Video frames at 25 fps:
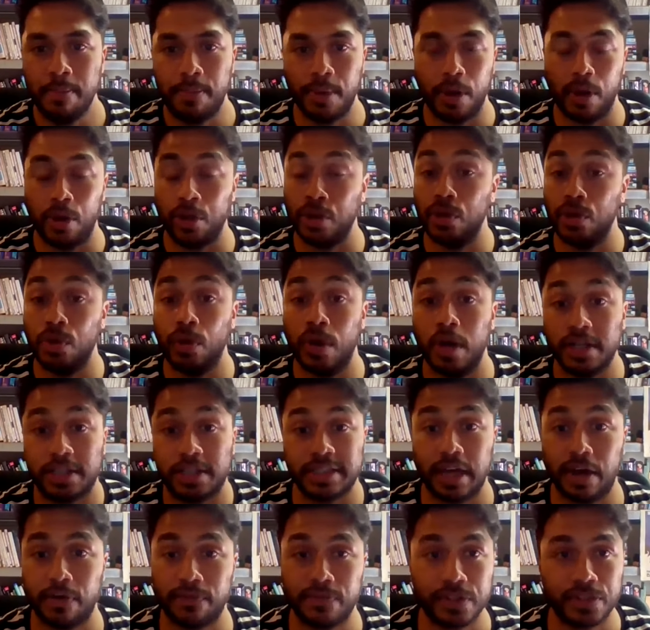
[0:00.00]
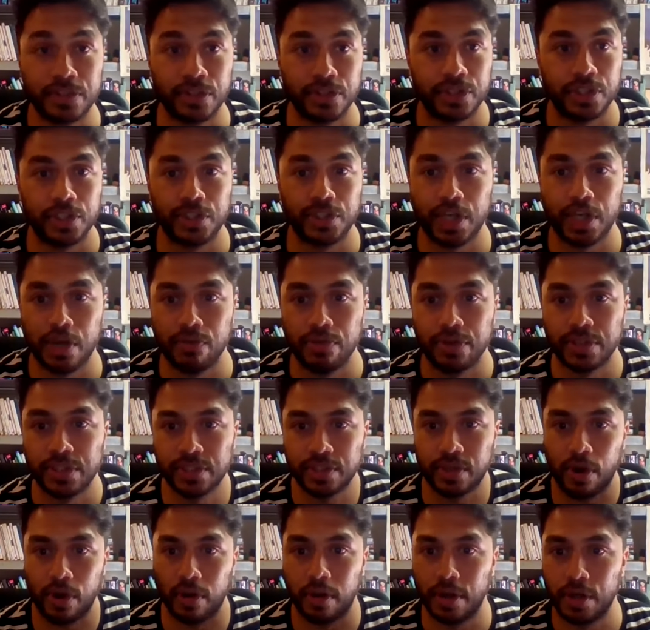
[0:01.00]
but who herself is such a generous
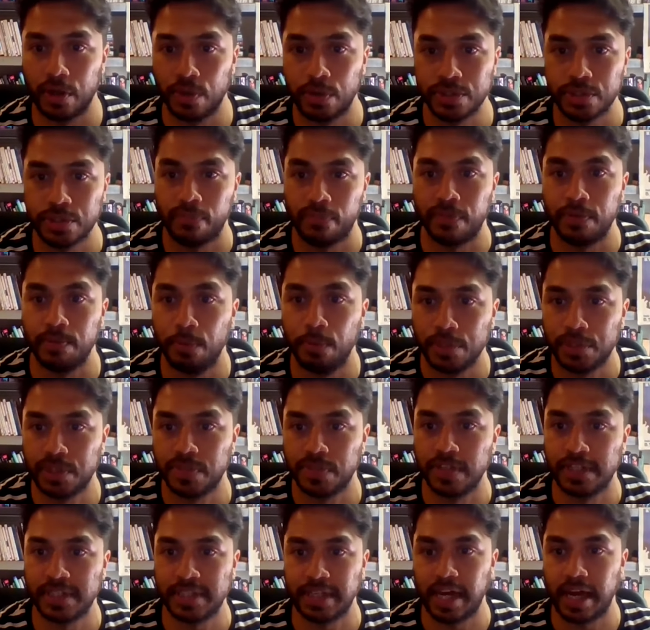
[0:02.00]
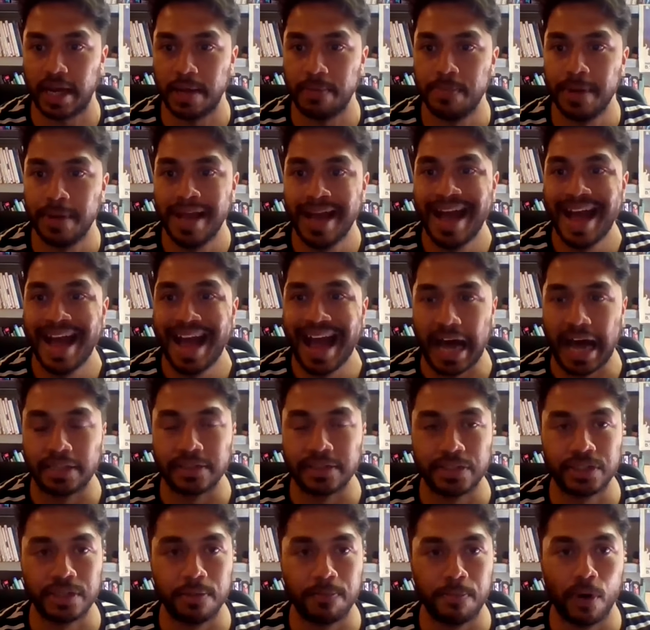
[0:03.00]
scholar who has offered much of her time
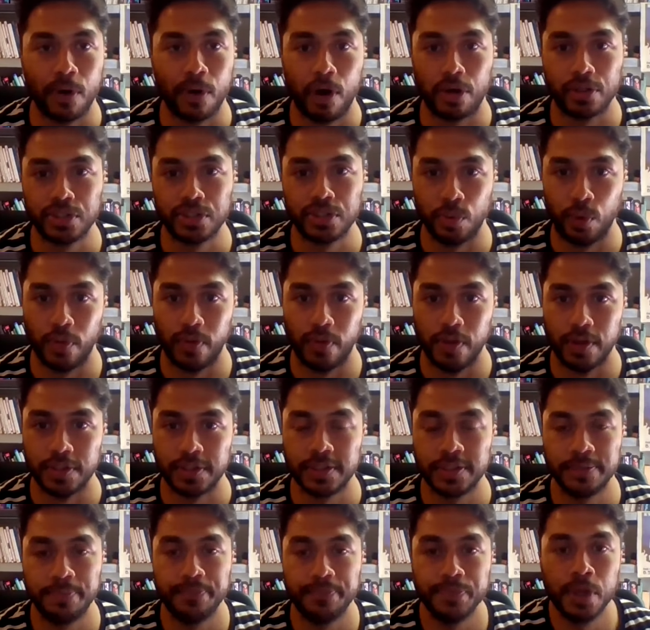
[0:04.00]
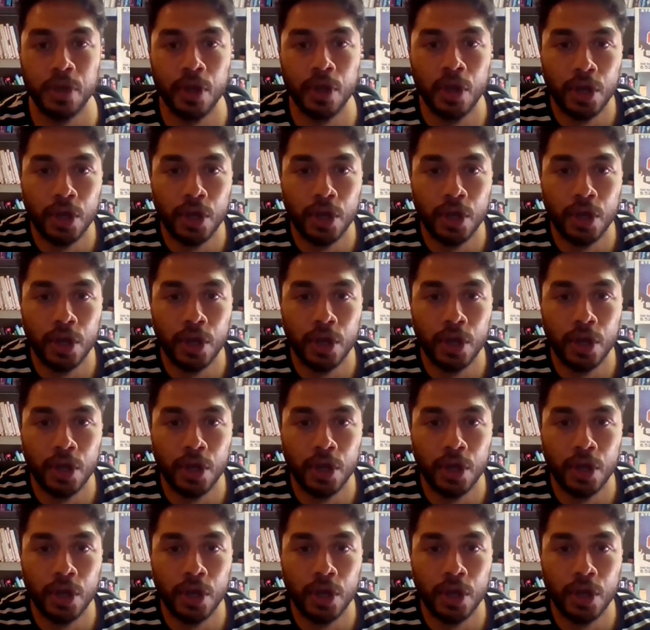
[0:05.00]
and support to others.